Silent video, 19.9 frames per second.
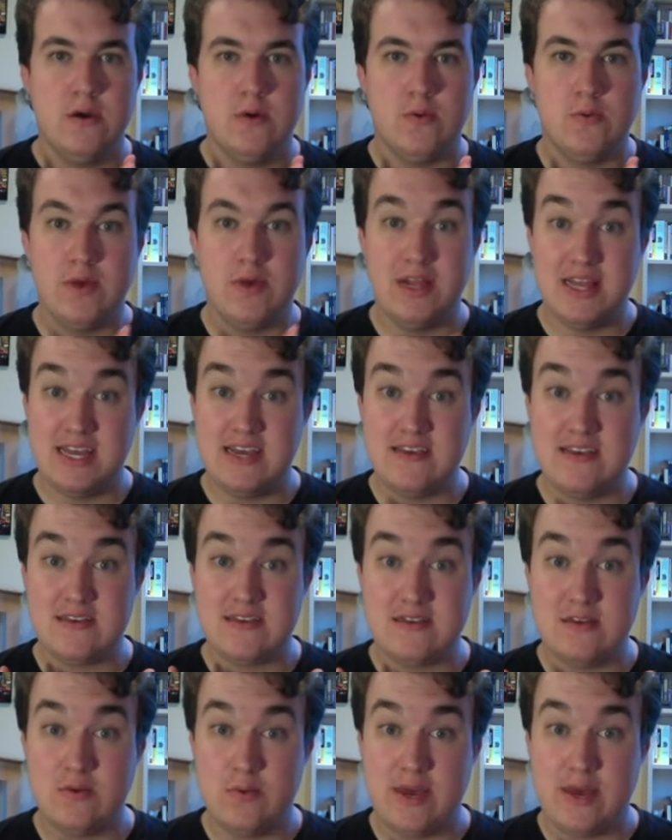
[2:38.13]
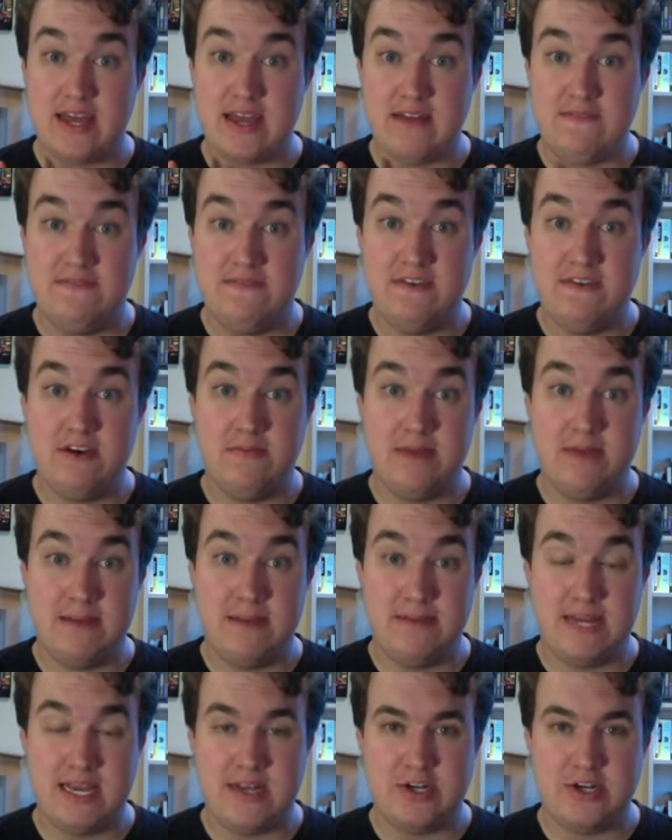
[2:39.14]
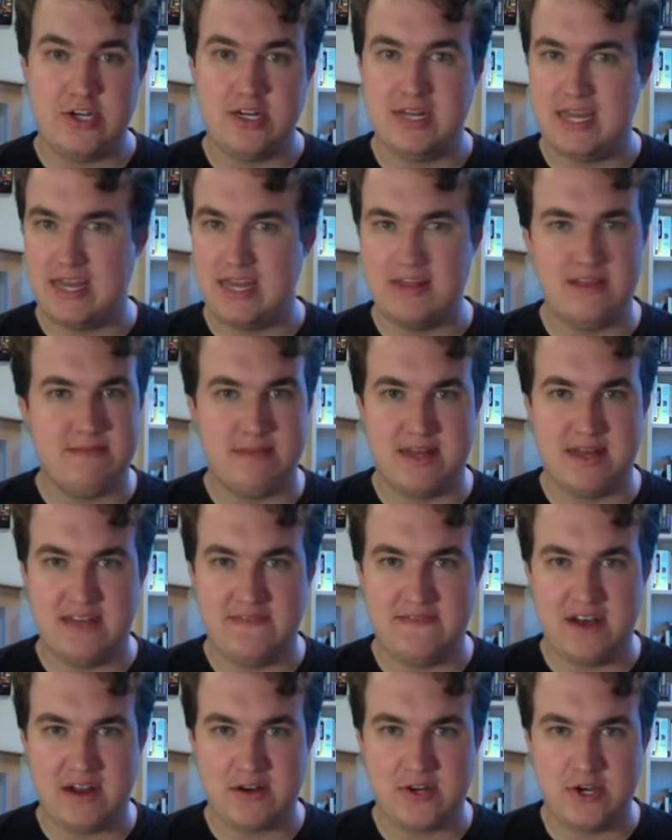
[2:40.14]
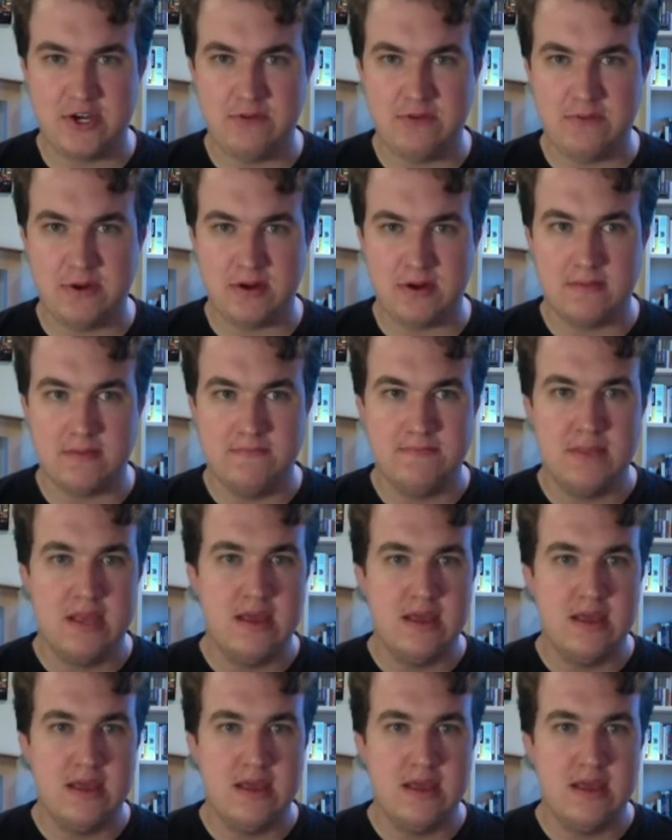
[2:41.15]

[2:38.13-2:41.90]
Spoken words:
Release the Wicked film adaptation in the month of October.